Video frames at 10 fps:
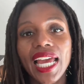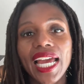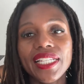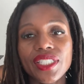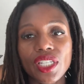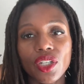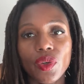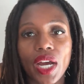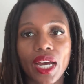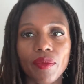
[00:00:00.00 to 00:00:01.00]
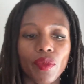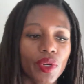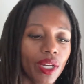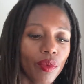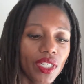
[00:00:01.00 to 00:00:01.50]
And so,
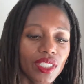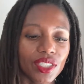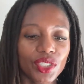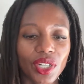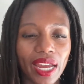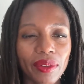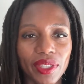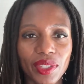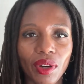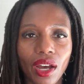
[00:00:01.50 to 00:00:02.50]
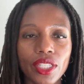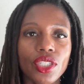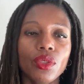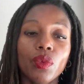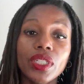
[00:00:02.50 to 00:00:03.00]
what I wanted to try with you all, and
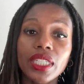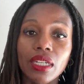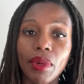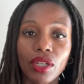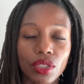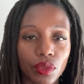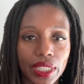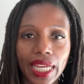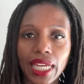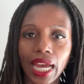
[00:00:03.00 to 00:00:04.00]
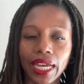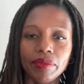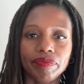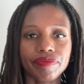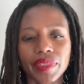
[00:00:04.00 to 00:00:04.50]
so one thing about, so with
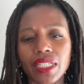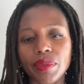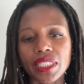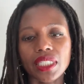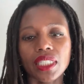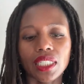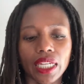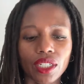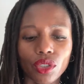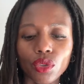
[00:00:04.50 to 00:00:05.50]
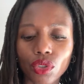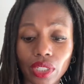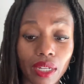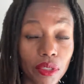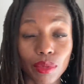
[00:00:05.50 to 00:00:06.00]
AI, it's basically like Google. A
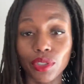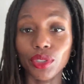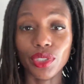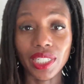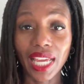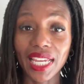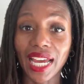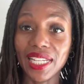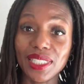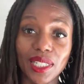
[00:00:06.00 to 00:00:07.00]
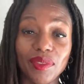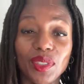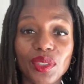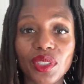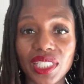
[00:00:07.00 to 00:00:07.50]
lot of people are using AI instead of
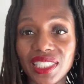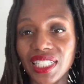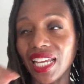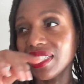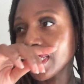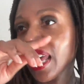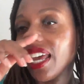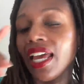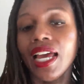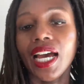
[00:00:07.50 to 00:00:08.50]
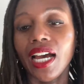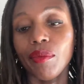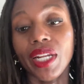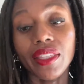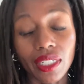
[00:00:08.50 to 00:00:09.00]
Google these days.
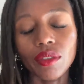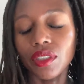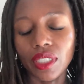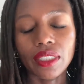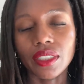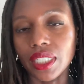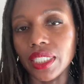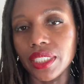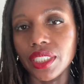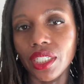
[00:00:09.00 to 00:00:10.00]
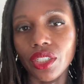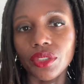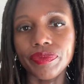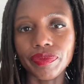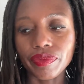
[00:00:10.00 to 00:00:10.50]
And I think that's going to
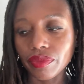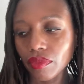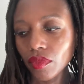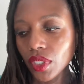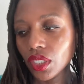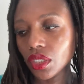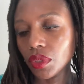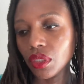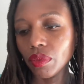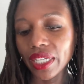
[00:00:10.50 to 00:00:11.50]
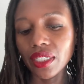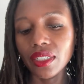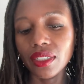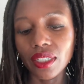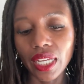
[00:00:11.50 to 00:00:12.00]
continue. So with the
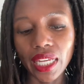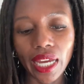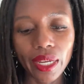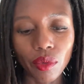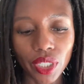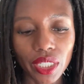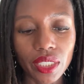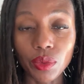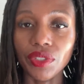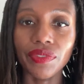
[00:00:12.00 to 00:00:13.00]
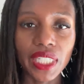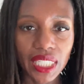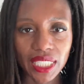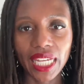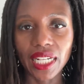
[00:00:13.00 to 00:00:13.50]
way AI works is we feed
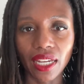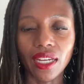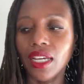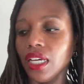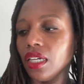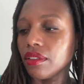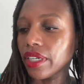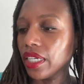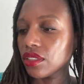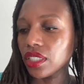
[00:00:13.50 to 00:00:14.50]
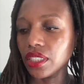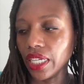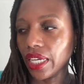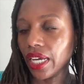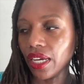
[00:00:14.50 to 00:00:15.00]
it data, right? So let's
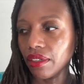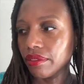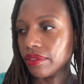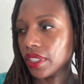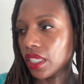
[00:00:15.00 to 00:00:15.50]
say I have